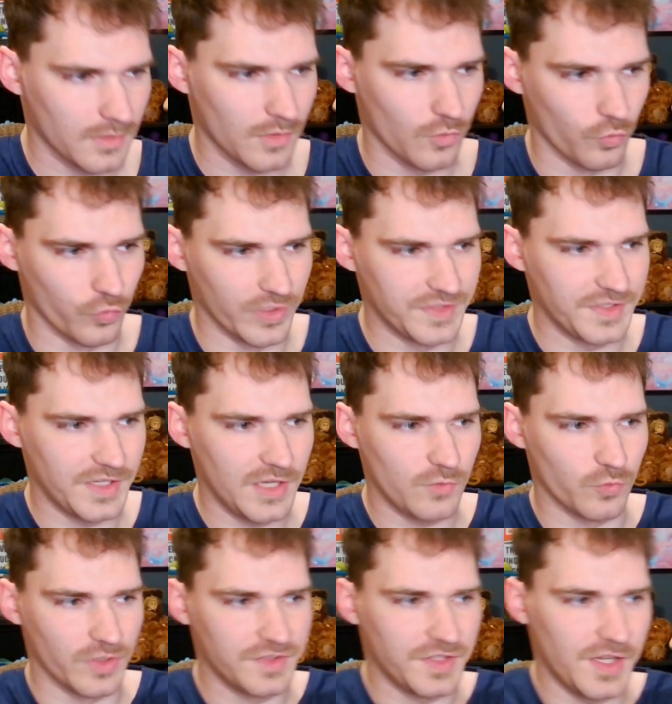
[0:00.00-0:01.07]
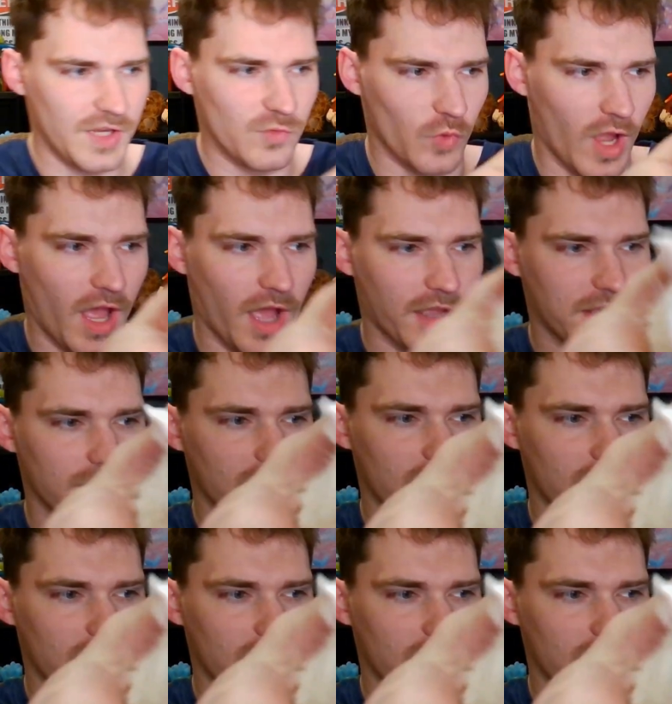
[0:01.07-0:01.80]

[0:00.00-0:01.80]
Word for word: Rizzity, rizzity, rock.